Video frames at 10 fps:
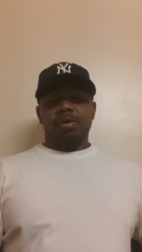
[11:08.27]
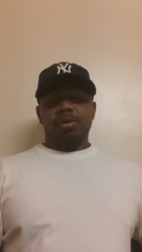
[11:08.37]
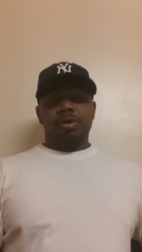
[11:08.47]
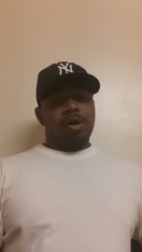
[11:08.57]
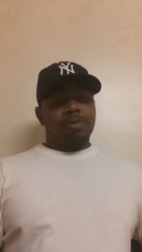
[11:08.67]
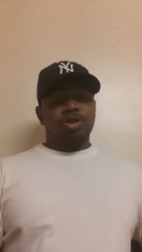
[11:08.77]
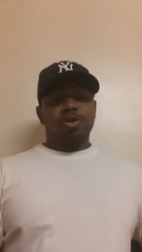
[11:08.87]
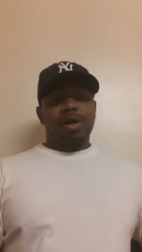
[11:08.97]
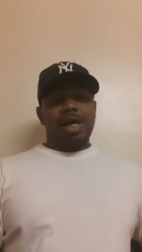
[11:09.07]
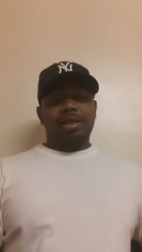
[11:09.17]
You know, I'm
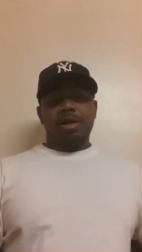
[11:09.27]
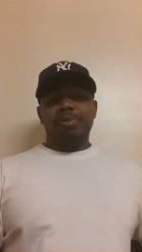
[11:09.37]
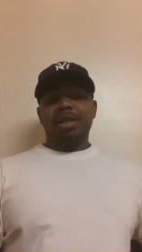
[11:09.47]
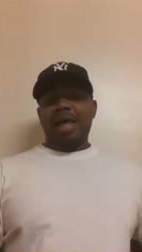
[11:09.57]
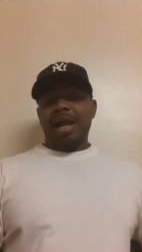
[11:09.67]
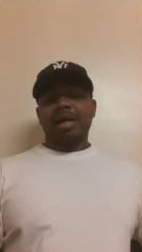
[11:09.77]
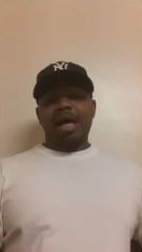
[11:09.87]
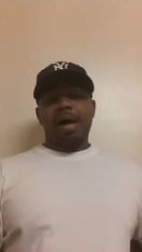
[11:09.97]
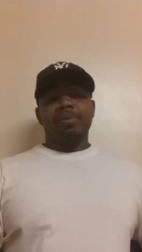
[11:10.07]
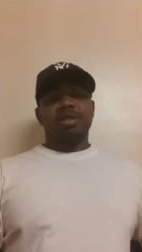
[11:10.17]
sure that there'll be a lot of
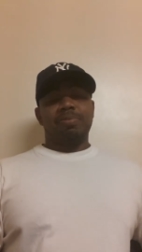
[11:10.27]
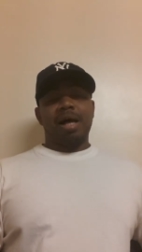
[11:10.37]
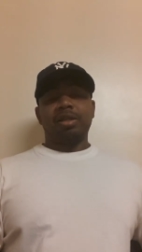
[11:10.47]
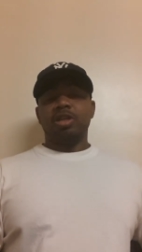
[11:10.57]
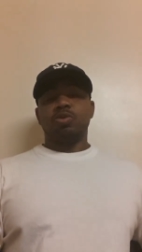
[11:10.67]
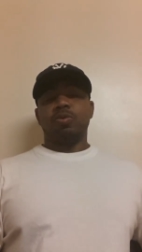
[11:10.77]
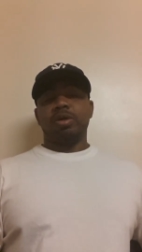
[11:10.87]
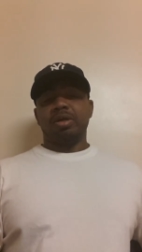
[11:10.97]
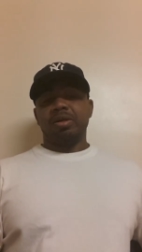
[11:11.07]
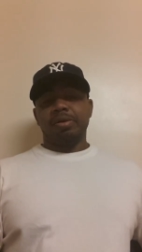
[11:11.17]
comments about this one.